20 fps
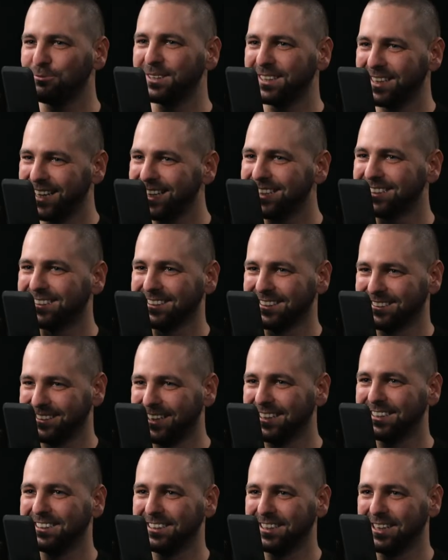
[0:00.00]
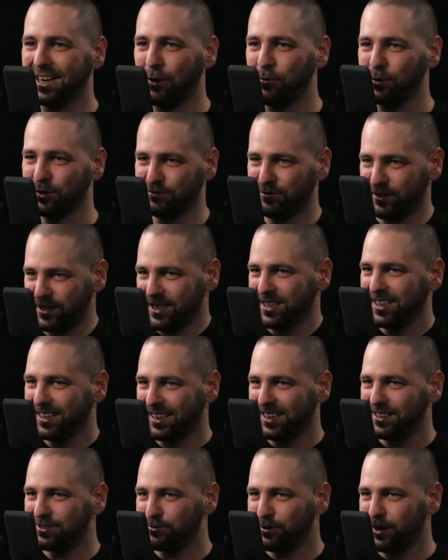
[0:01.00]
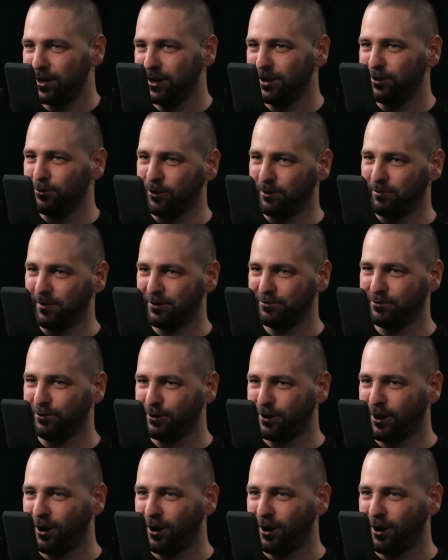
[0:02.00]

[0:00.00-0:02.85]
ago? You told me, yes, exactly. Yeah, yeah, was I was really visiting cool. Israel. We met for